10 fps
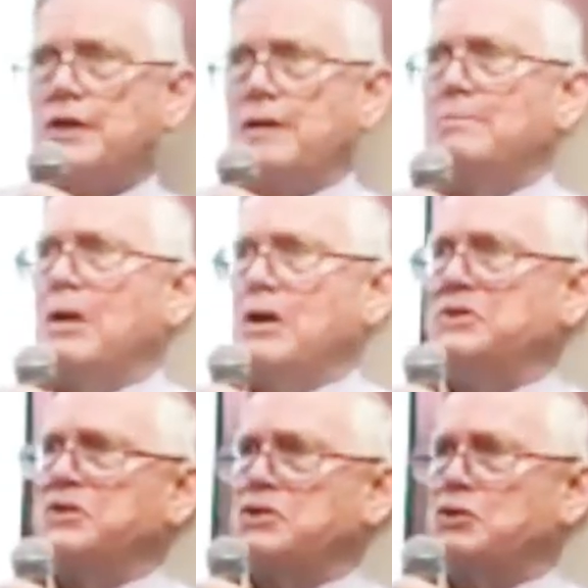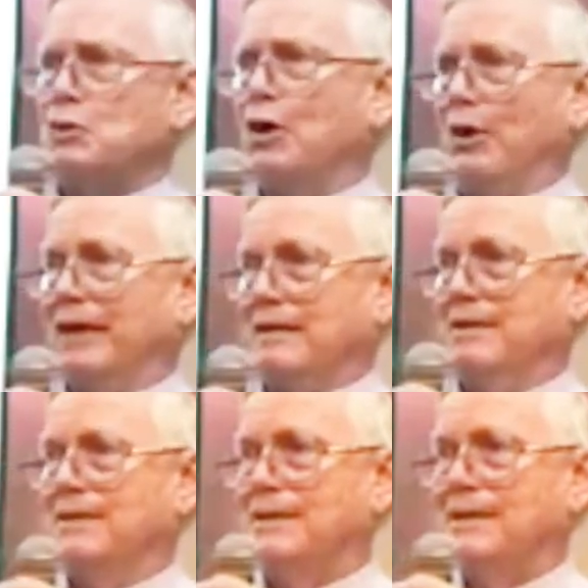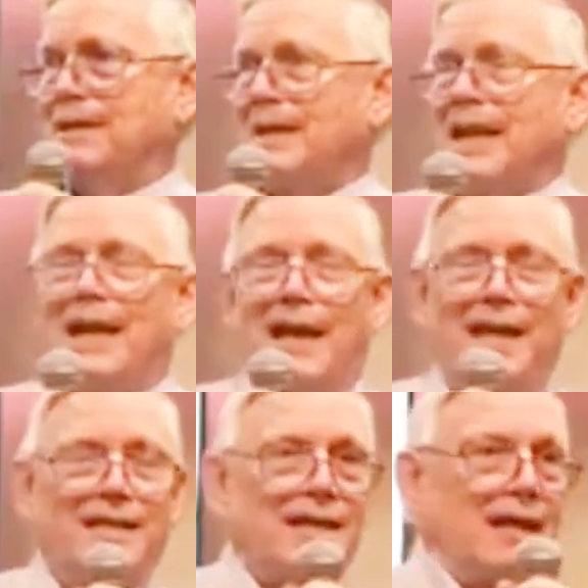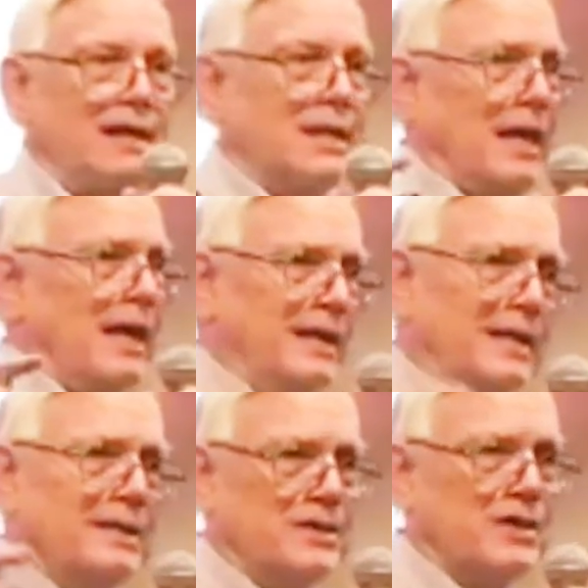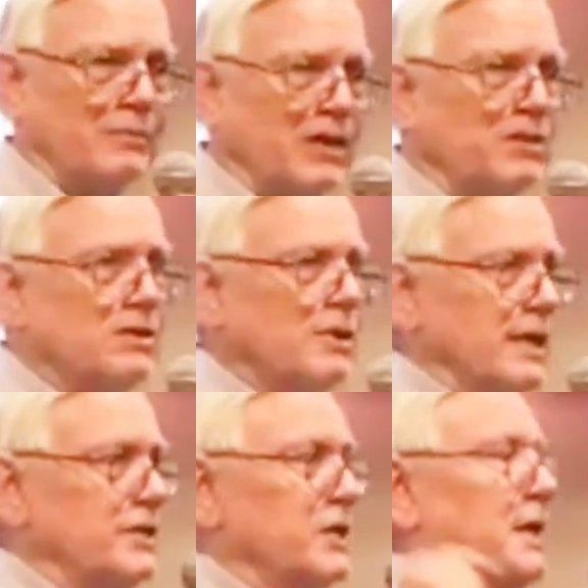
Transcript: that Marx is drawing. And I think there's something to this.